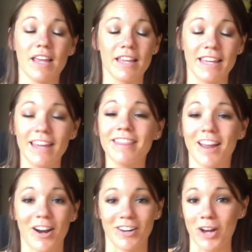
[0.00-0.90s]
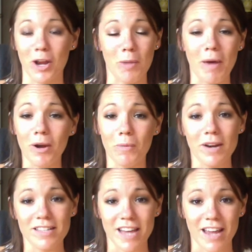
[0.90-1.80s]
get there. You know, no matter what
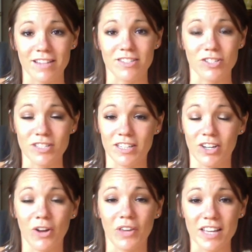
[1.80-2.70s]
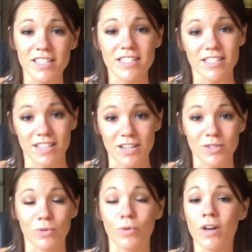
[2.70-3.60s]
it takes, just you know, get to success
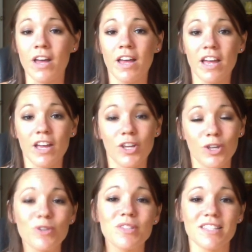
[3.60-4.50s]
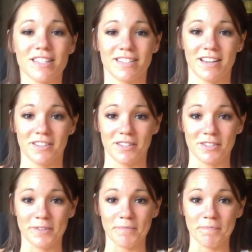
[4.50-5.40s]
school. Use the success
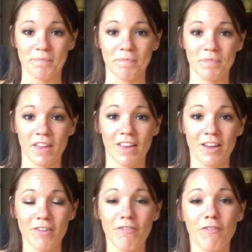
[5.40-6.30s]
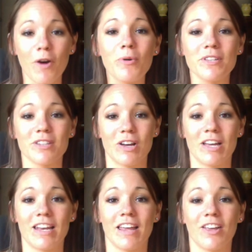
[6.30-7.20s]
system focus
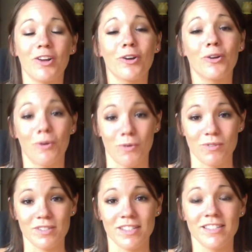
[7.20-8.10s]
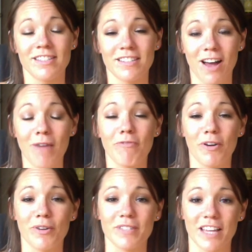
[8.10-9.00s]
on your goals. Stop
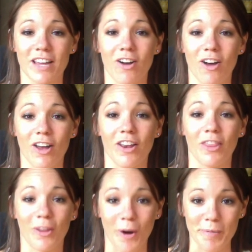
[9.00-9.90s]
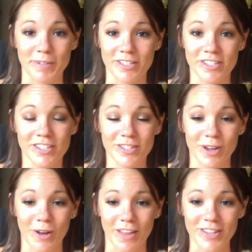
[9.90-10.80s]
focusing on the garbage. So
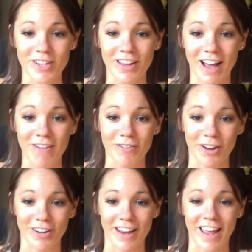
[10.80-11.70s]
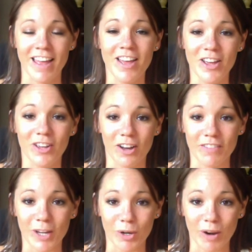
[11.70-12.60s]
that's all I got for y'all today. Y'all have
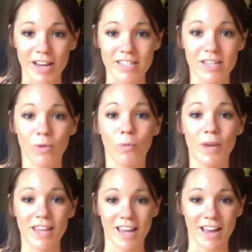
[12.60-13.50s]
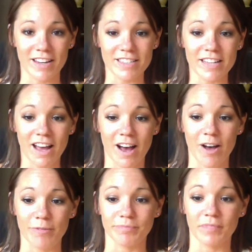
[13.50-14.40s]
a great weekend,
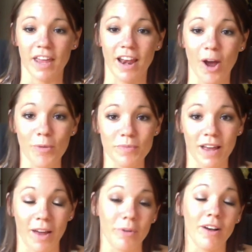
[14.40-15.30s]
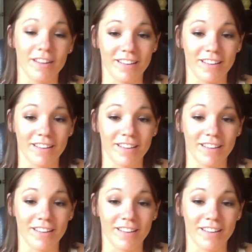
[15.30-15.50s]
um, and I hope I will,